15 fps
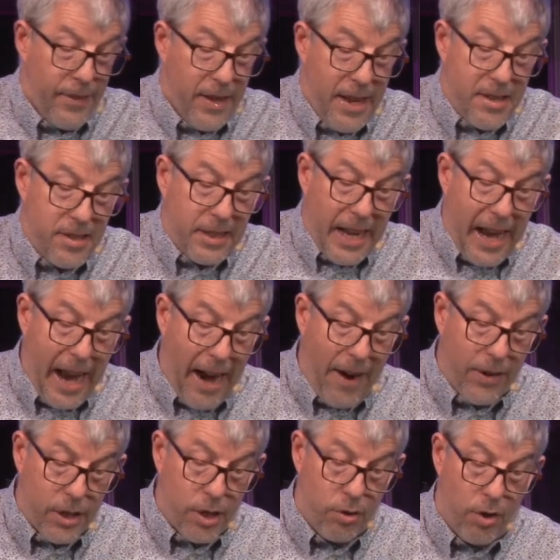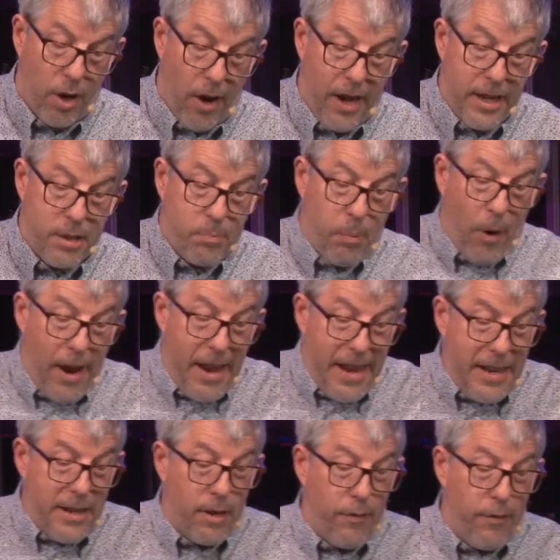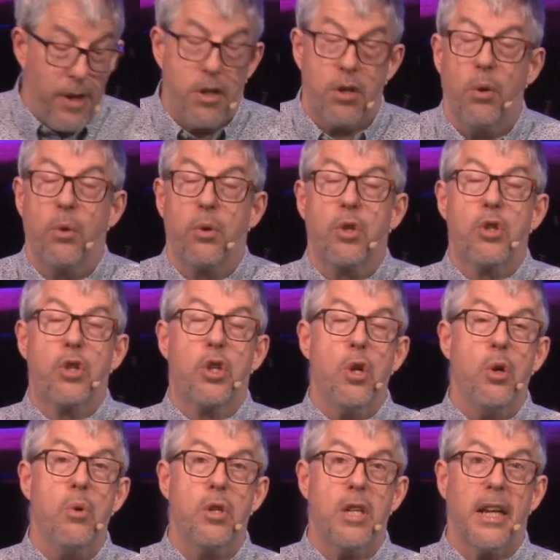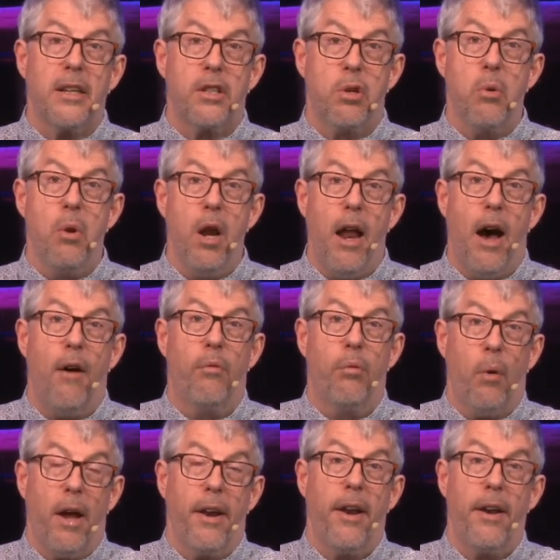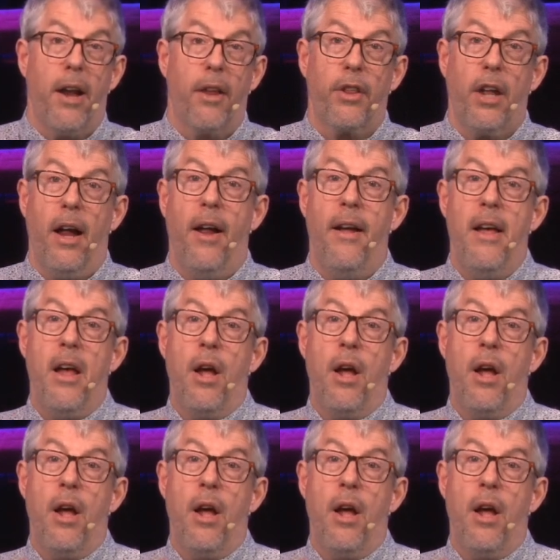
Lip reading: is characterized by individuals choosing to love one another